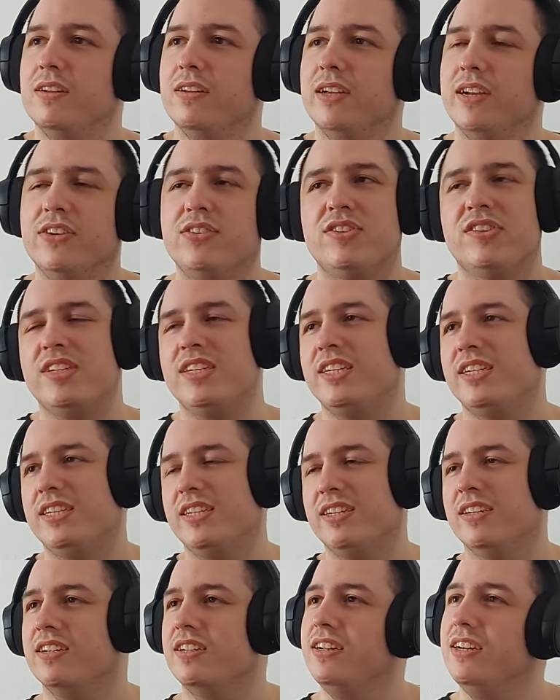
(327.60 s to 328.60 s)
Interesting.
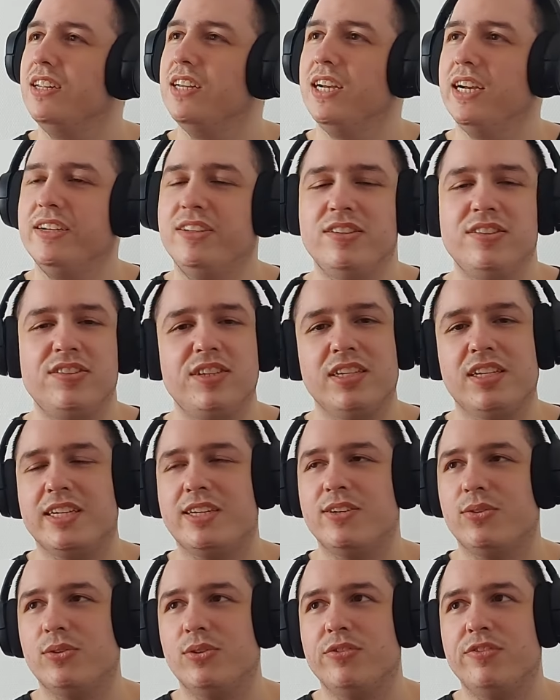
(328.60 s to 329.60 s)
I didn't think like
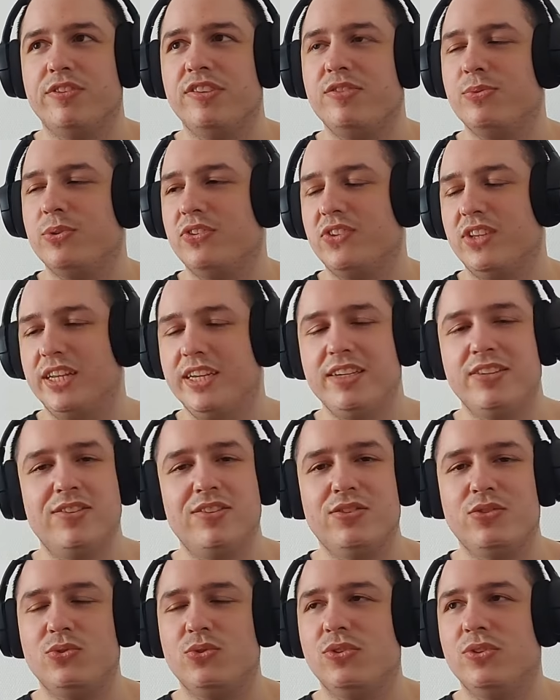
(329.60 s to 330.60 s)
all of this was
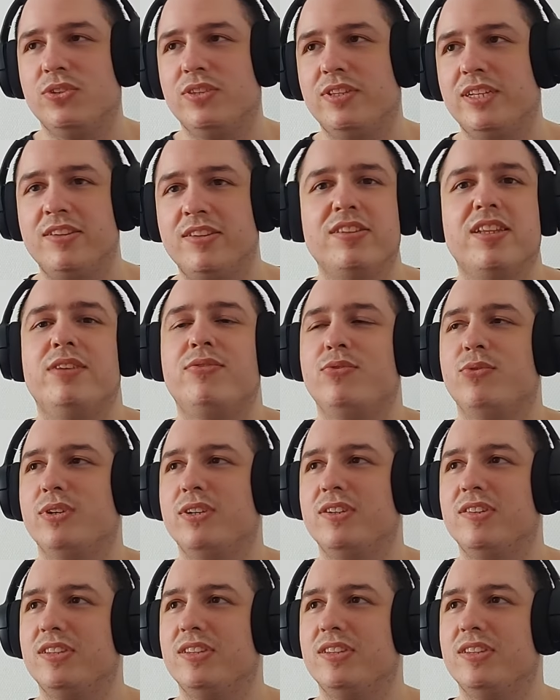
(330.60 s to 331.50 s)
linked to the Dainsleif quest.